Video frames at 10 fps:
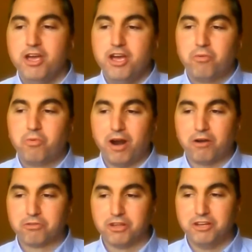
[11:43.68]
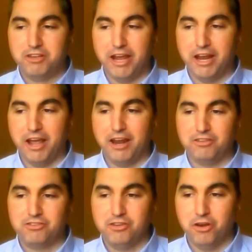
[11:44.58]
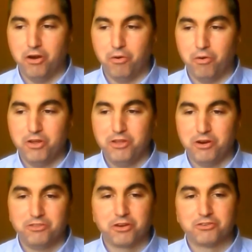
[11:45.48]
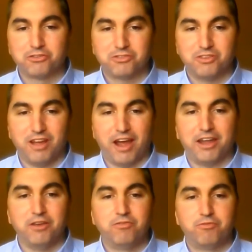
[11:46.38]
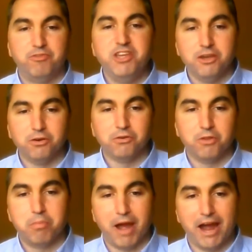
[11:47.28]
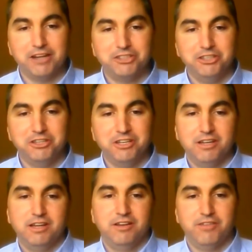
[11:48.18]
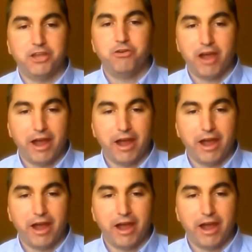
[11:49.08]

what I was really digging at is, I can feel the passion that